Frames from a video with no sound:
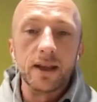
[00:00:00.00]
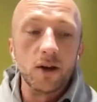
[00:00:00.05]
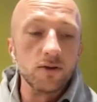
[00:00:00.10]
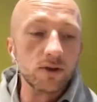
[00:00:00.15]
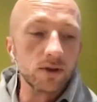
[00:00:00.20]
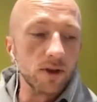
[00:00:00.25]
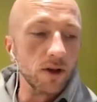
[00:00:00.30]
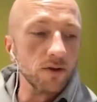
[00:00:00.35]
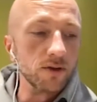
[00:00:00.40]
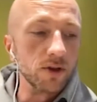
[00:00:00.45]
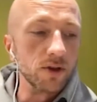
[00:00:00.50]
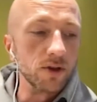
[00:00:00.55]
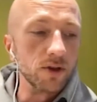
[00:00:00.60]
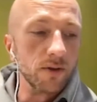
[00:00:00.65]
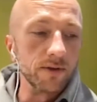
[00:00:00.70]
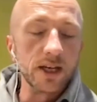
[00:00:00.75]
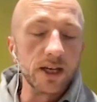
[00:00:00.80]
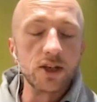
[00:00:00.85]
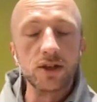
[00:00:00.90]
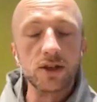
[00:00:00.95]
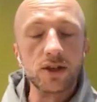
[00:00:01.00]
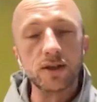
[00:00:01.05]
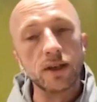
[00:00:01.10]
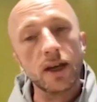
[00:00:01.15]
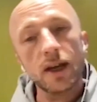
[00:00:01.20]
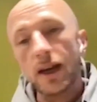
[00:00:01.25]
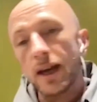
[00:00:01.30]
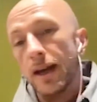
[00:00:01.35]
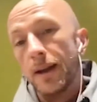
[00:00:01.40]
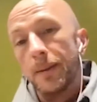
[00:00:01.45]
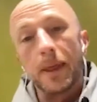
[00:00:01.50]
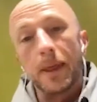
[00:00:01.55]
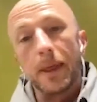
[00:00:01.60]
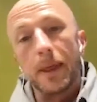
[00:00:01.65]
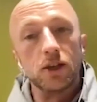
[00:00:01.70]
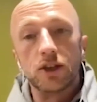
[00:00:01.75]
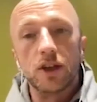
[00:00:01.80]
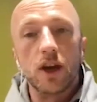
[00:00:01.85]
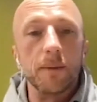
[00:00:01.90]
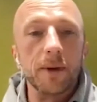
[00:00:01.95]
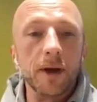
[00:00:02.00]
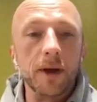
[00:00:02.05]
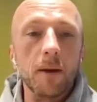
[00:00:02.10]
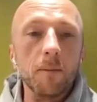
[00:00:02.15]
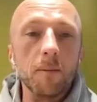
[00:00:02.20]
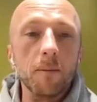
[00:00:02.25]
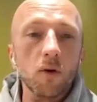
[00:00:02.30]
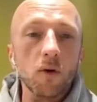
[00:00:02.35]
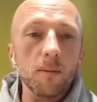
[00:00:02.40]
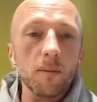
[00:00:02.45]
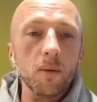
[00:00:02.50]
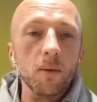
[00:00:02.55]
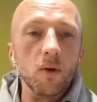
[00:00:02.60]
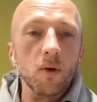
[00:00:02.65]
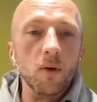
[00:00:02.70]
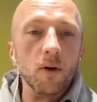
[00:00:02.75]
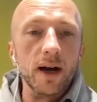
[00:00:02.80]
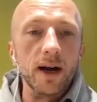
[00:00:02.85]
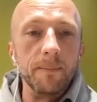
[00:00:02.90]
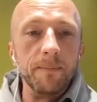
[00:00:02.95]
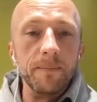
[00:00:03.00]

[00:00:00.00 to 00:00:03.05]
those conversations, they're just coming up more and more.